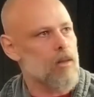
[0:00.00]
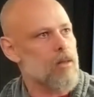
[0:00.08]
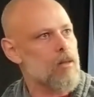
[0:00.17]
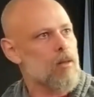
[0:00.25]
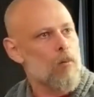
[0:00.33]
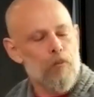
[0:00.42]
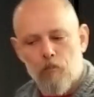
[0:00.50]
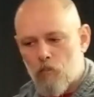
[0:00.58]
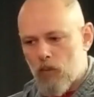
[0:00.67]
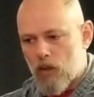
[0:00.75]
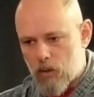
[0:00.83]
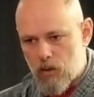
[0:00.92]
there's
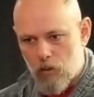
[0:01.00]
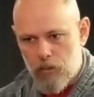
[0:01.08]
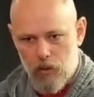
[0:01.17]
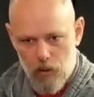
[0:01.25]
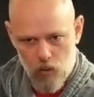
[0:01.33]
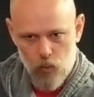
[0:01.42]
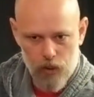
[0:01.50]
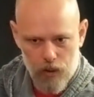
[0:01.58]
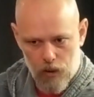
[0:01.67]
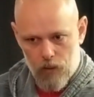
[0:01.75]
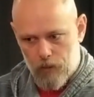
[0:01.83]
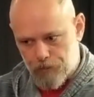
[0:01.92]
something we
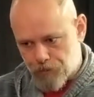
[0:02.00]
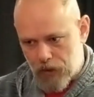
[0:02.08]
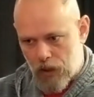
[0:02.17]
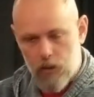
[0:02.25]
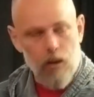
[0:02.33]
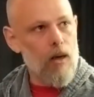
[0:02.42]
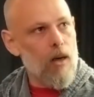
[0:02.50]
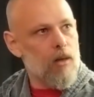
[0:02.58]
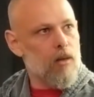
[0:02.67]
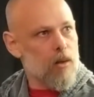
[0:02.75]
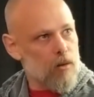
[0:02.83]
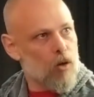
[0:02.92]
can
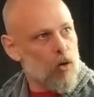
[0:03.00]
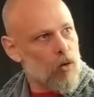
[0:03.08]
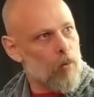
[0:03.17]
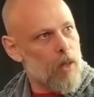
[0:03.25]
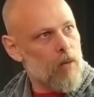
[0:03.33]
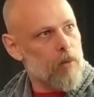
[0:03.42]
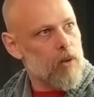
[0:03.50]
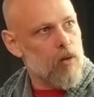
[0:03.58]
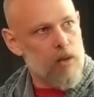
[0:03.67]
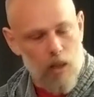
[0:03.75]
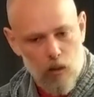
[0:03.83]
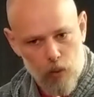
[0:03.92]
analyze and talk about
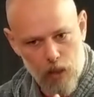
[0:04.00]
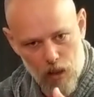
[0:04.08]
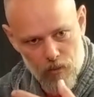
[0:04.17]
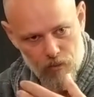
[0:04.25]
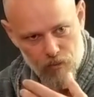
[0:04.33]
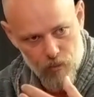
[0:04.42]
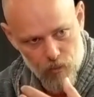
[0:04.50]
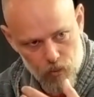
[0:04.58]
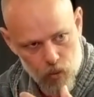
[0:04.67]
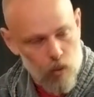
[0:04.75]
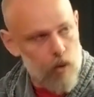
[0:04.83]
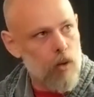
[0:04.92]
because, like, we have
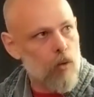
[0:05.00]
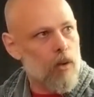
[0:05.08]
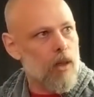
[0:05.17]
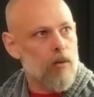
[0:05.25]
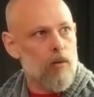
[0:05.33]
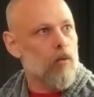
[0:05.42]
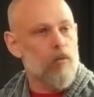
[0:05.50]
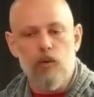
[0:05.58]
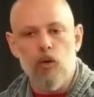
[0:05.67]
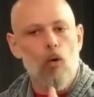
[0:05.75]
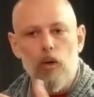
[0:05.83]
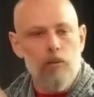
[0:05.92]
the, you know, like the
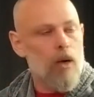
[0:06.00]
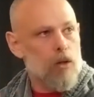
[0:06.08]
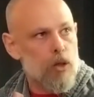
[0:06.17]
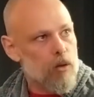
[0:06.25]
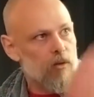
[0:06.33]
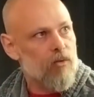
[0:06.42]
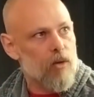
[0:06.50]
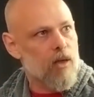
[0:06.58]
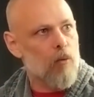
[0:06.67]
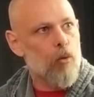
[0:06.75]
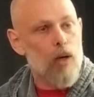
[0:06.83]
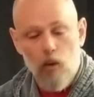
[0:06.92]
neural imagery, for
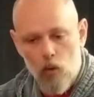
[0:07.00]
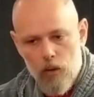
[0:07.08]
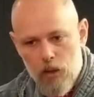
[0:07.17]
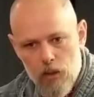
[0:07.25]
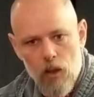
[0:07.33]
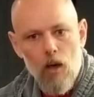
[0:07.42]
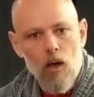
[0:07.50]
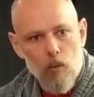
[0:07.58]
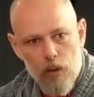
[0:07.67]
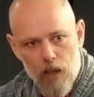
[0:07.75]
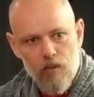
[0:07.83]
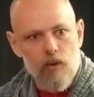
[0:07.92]
example, like all this,
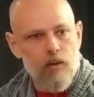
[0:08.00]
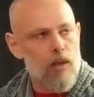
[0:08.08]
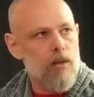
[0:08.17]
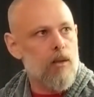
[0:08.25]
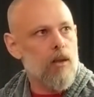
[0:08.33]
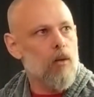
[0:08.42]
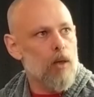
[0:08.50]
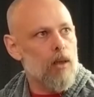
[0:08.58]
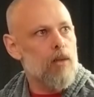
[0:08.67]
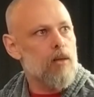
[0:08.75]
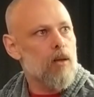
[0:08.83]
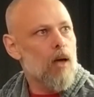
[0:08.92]
we have the testing.
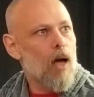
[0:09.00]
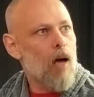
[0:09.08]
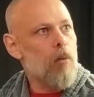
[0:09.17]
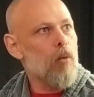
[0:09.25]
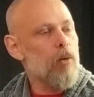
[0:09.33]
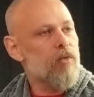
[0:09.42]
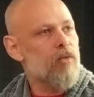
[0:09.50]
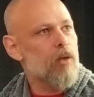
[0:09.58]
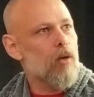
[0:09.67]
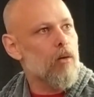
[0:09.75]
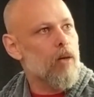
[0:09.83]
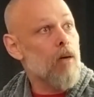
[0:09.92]
How about we
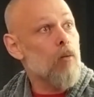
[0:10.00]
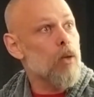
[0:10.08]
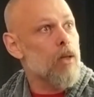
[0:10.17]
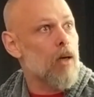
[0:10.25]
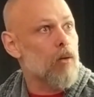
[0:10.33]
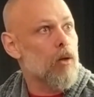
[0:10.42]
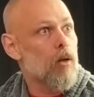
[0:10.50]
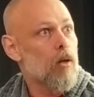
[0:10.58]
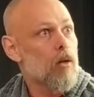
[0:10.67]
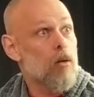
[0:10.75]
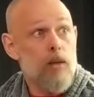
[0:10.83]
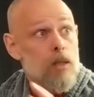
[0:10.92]
figure that one out?
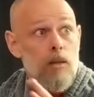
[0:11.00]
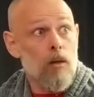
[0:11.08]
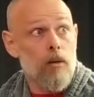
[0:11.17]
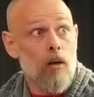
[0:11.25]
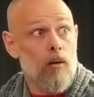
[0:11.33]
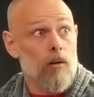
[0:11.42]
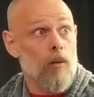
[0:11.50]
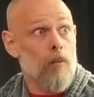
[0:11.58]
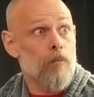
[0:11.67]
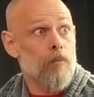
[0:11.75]
Because it's not done.